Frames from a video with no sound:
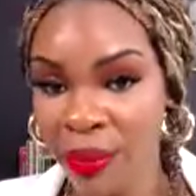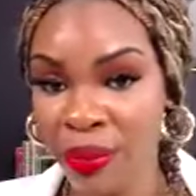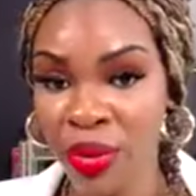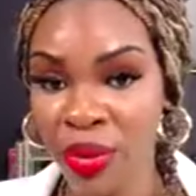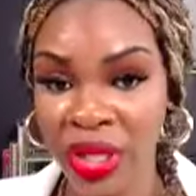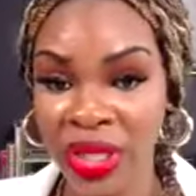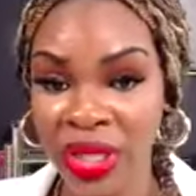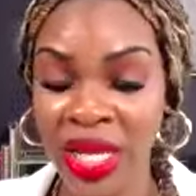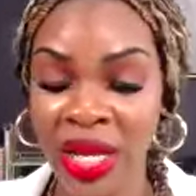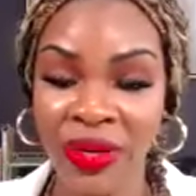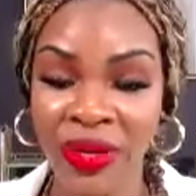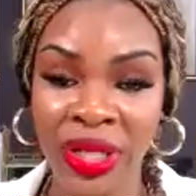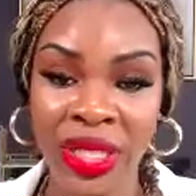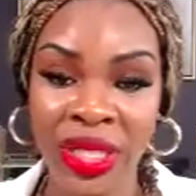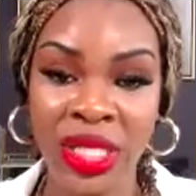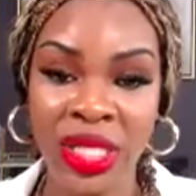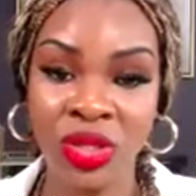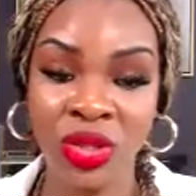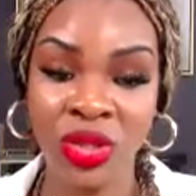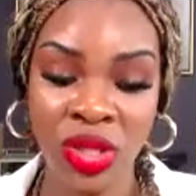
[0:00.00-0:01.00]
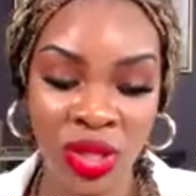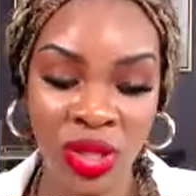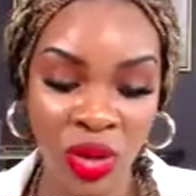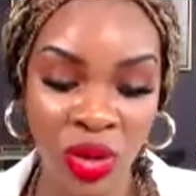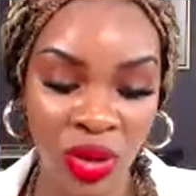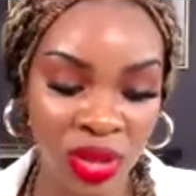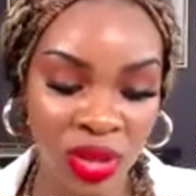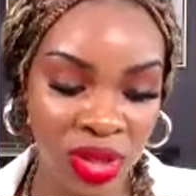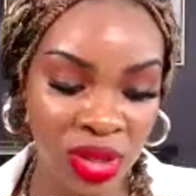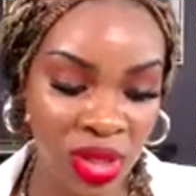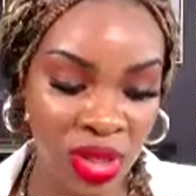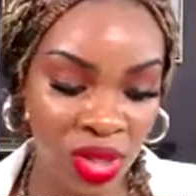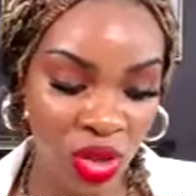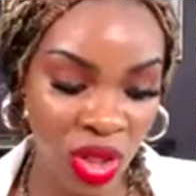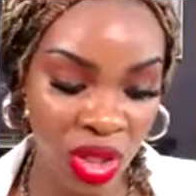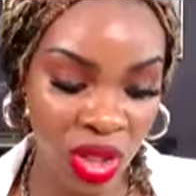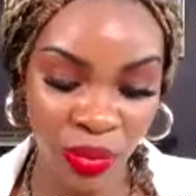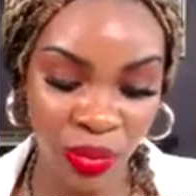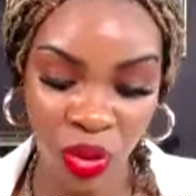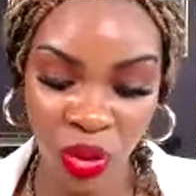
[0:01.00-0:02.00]
and put it directly into the
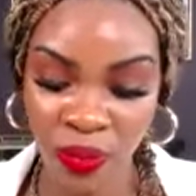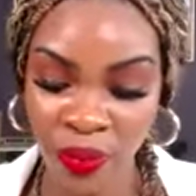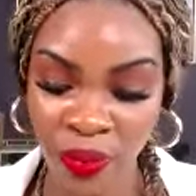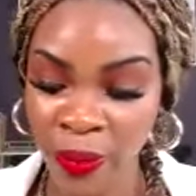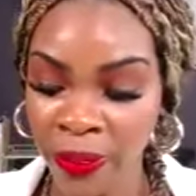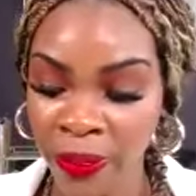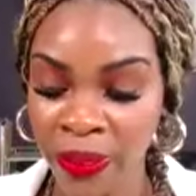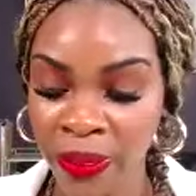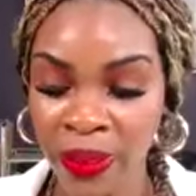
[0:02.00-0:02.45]
toilet bowl.